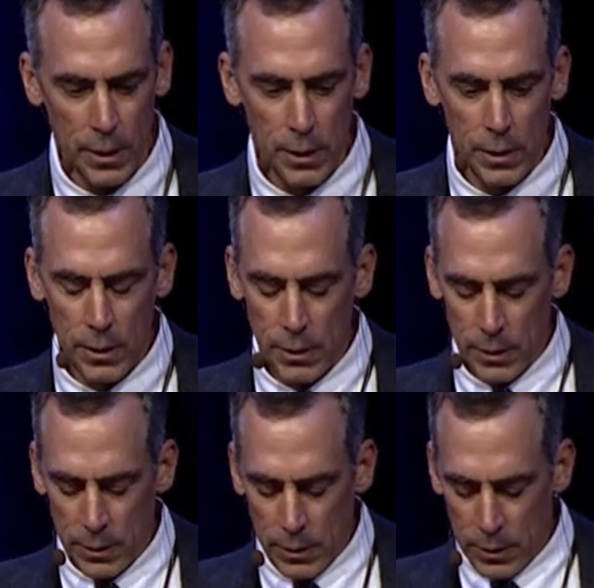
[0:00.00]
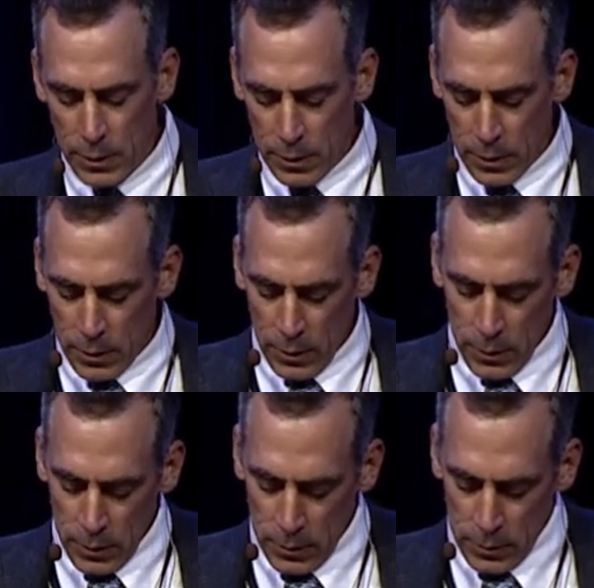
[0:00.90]

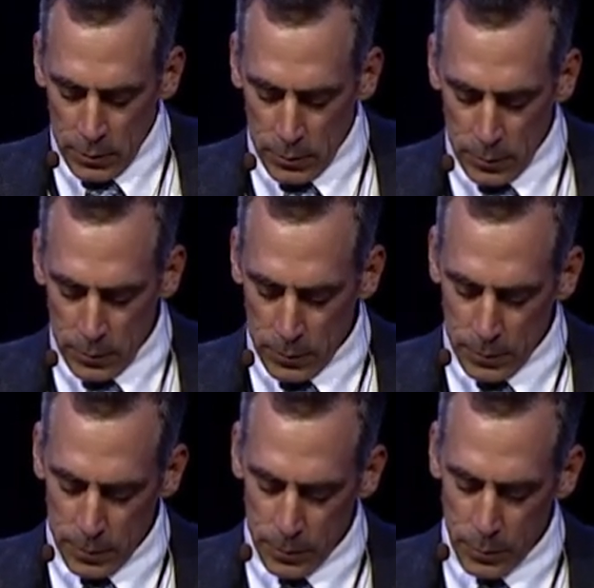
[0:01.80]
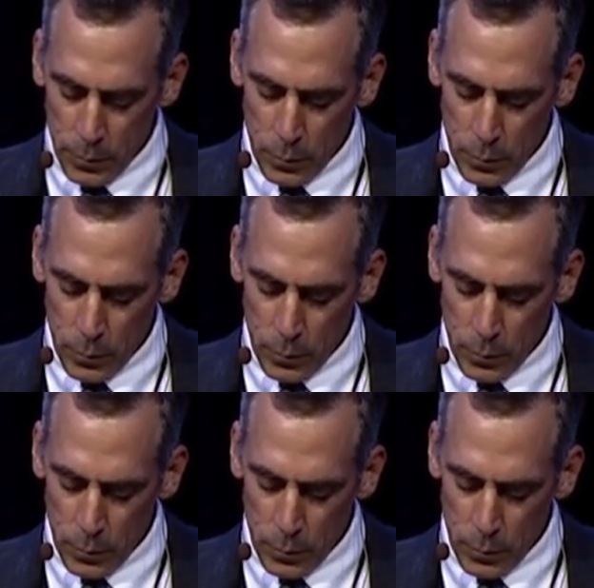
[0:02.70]
No one is speaking in this clip.